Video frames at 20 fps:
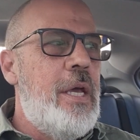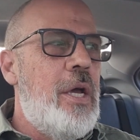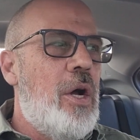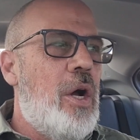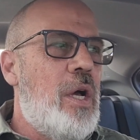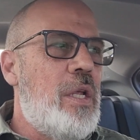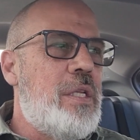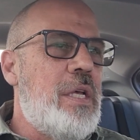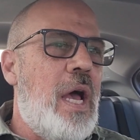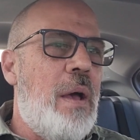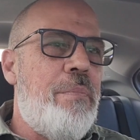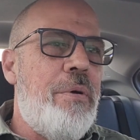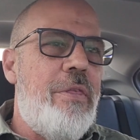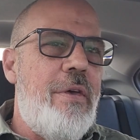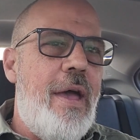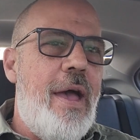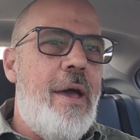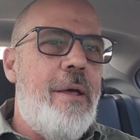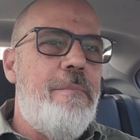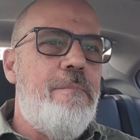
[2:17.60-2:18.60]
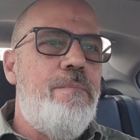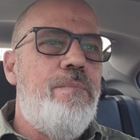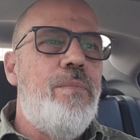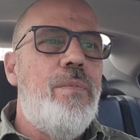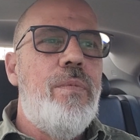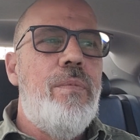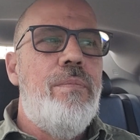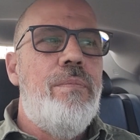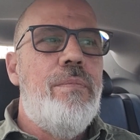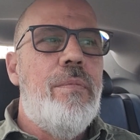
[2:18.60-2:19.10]
On top of that,
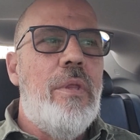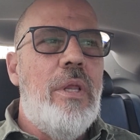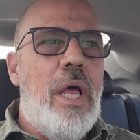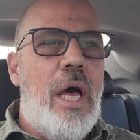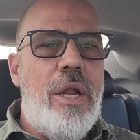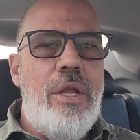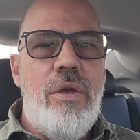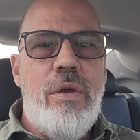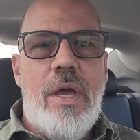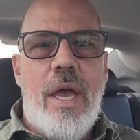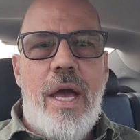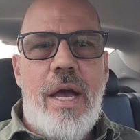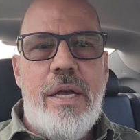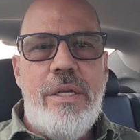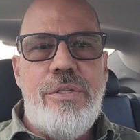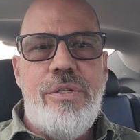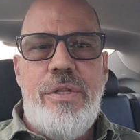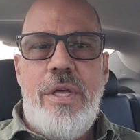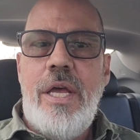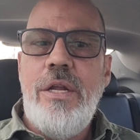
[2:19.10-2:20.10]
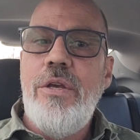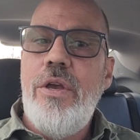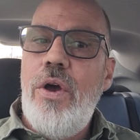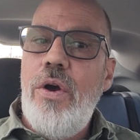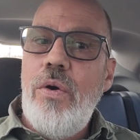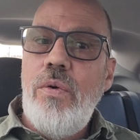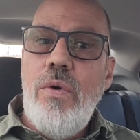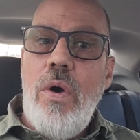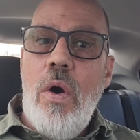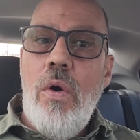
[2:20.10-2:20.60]
a lot of you guys then
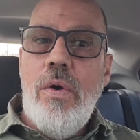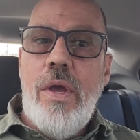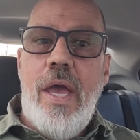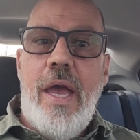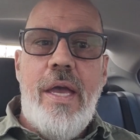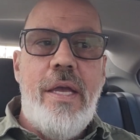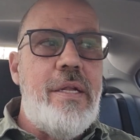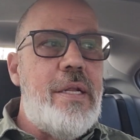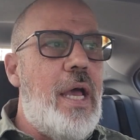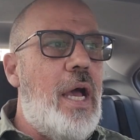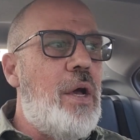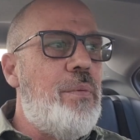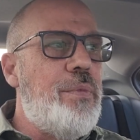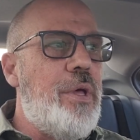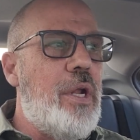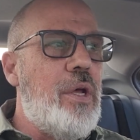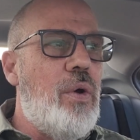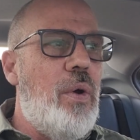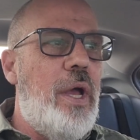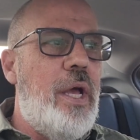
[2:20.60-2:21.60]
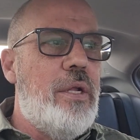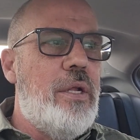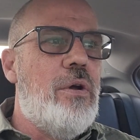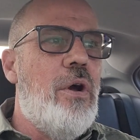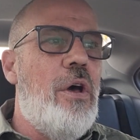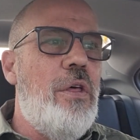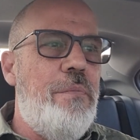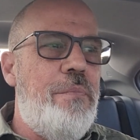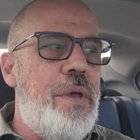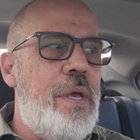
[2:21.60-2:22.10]
go, okay, now I'm going to go ahead and
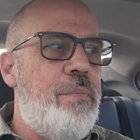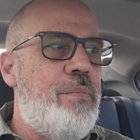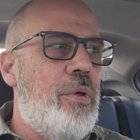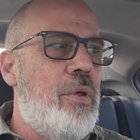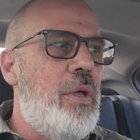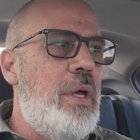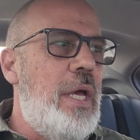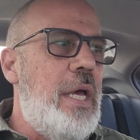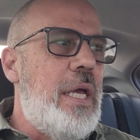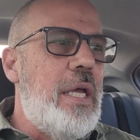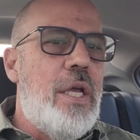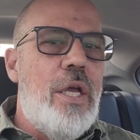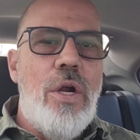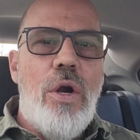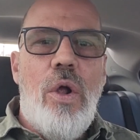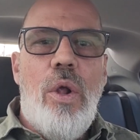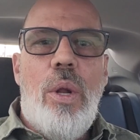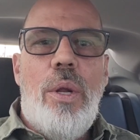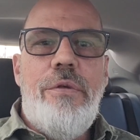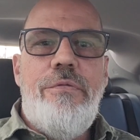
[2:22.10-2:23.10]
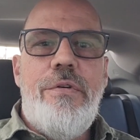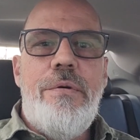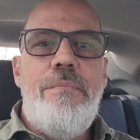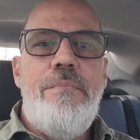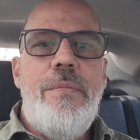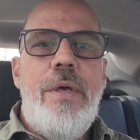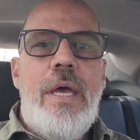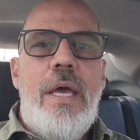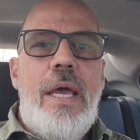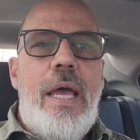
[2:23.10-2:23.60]
call the people, get a hold of them,
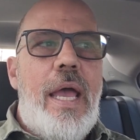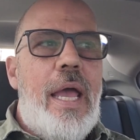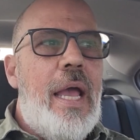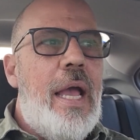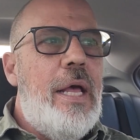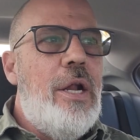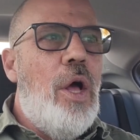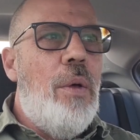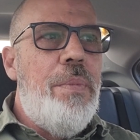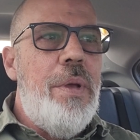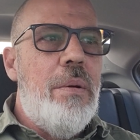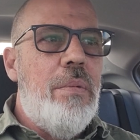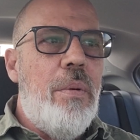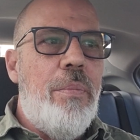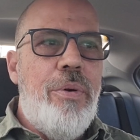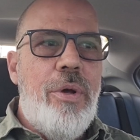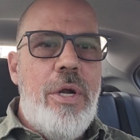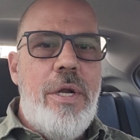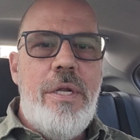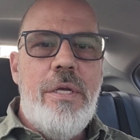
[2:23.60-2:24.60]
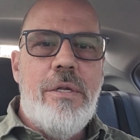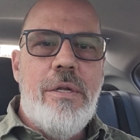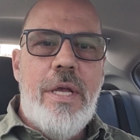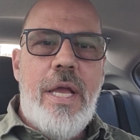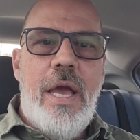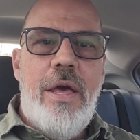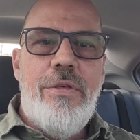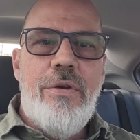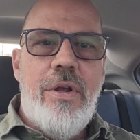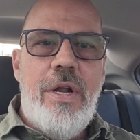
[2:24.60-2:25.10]
and I'll be able to put a deal
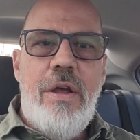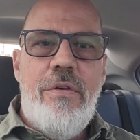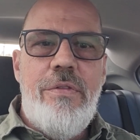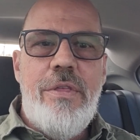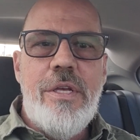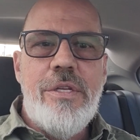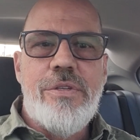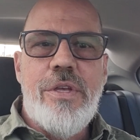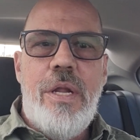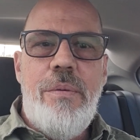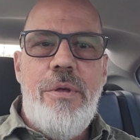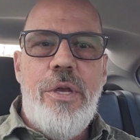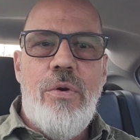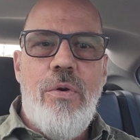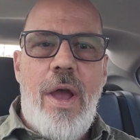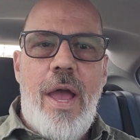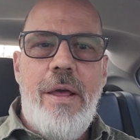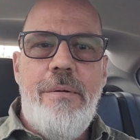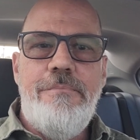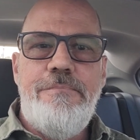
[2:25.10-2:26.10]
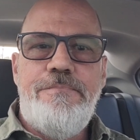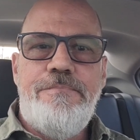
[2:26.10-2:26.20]
together and everything's going to be great.